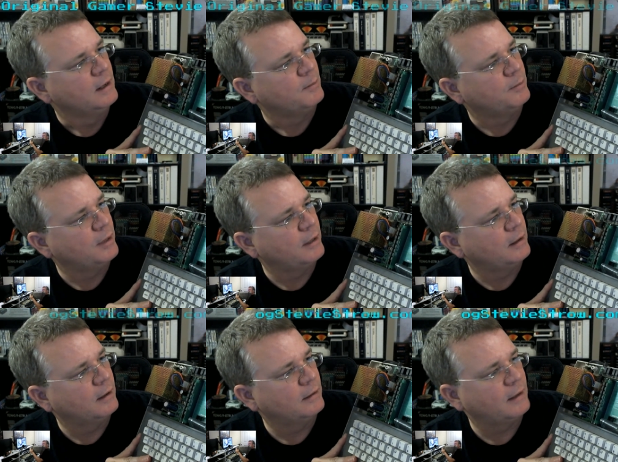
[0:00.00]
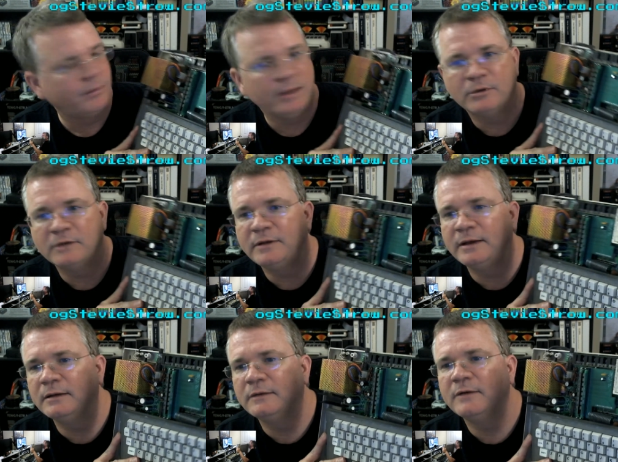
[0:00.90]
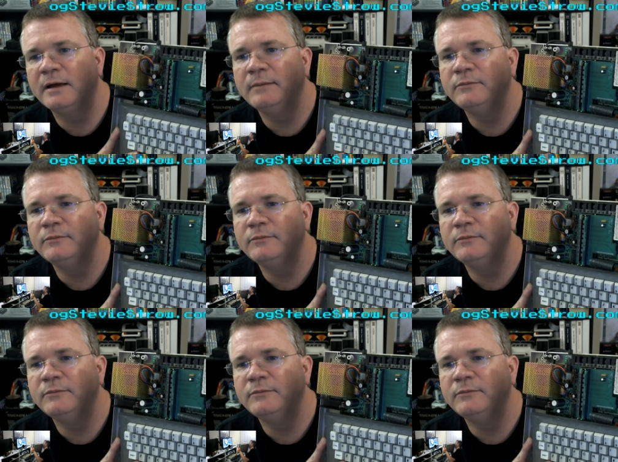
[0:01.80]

but a lot of people have taken the time